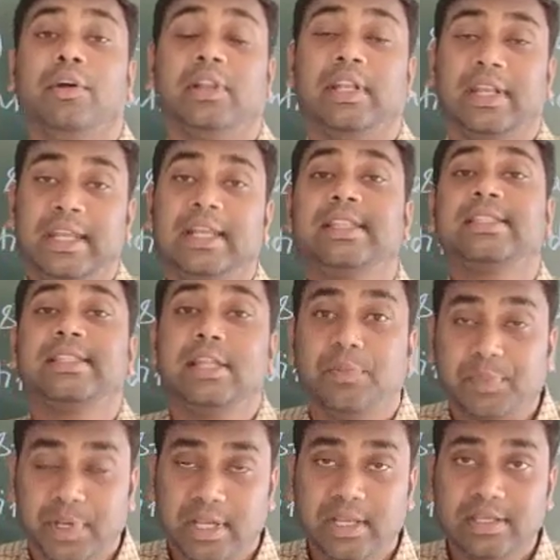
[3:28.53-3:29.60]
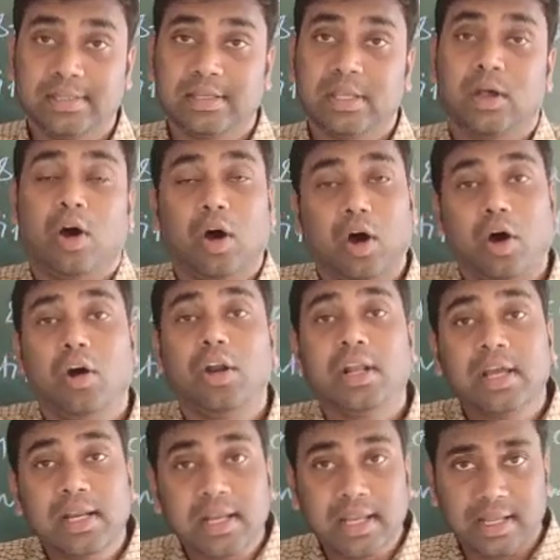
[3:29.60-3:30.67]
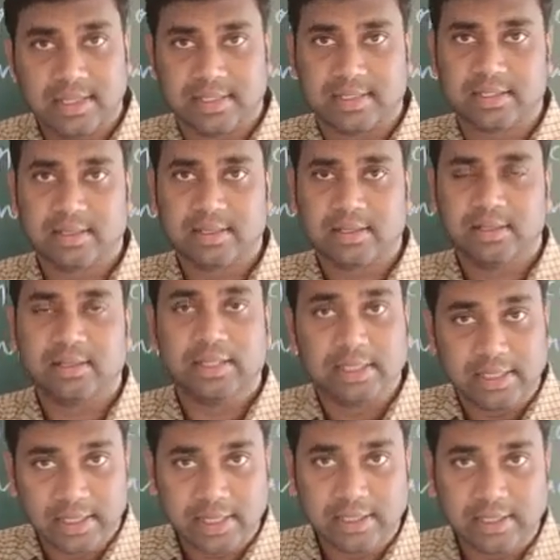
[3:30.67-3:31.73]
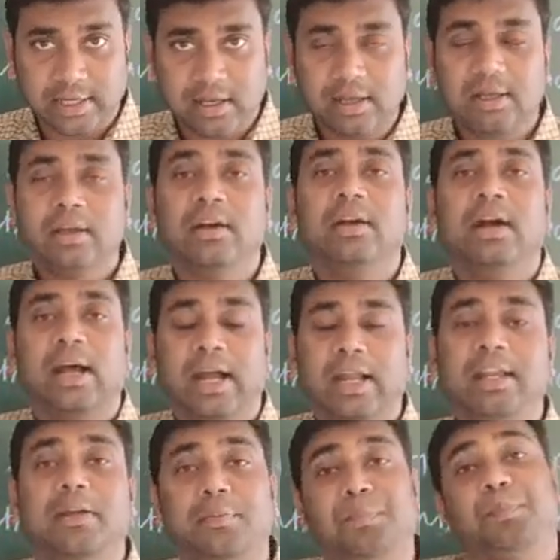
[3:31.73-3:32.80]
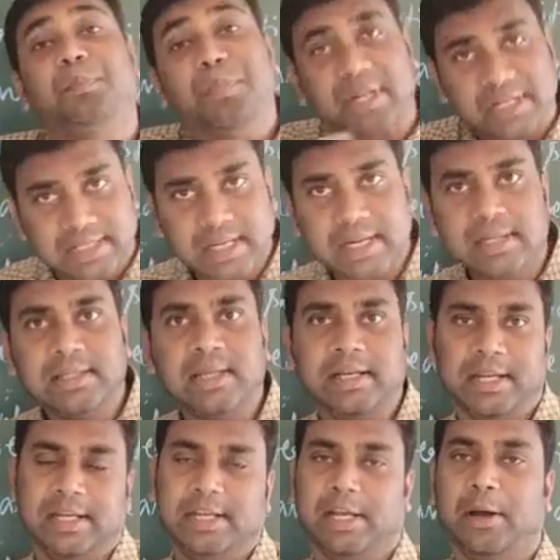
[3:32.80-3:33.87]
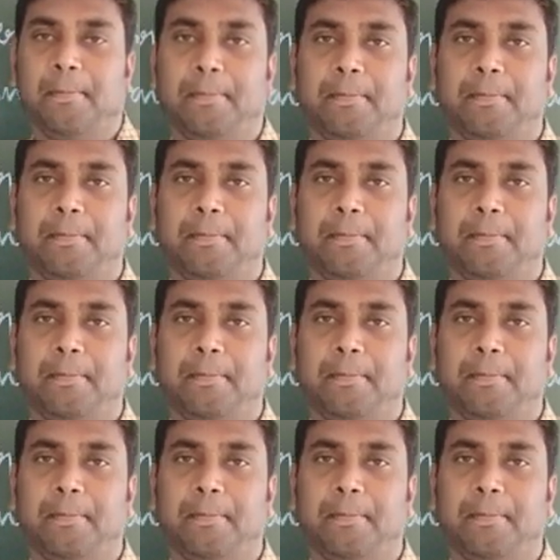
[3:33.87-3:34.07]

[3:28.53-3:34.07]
the next step is organize the data and present the data.